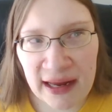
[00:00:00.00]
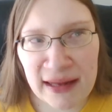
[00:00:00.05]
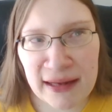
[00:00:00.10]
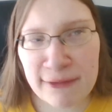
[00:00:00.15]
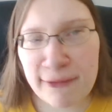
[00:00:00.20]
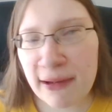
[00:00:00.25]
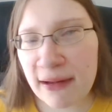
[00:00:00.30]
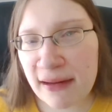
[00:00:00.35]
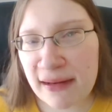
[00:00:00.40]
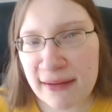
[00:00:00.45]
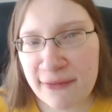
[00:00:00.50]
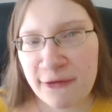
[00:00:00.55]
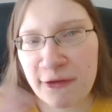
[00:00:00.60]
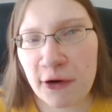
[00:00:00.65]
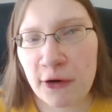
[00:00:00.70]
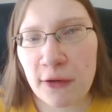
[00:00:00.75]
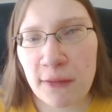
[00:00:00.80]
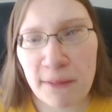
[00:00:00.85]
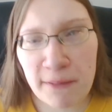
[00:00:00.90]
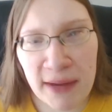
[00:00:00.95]
as well as
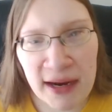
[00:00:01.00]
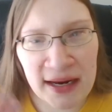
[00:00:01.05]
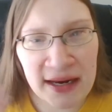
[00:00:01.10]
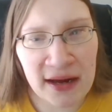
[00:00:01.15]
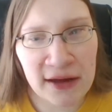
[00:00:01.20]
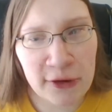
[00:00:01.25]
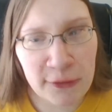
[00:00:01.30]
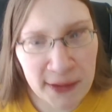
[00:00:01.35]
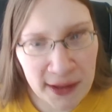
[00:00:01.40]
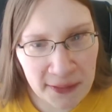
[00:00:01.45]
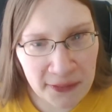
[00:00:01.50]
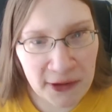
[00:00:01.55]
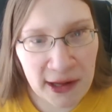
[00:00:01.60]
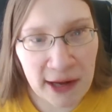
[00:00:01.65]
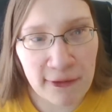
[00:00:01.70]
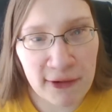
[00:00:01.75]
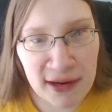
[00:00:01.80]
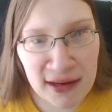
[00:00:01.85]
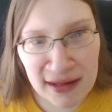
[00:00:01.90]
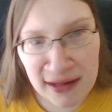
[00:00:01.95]
for many other people, I
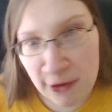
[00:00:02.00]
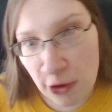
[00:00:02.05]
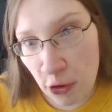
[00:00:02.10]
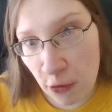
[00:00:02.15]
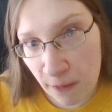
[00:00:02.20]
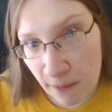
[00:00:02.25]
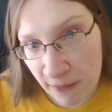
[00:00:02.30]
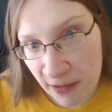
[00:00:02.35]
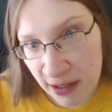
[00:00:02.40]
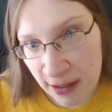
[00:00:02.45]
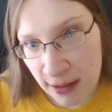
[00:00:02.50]
would assume,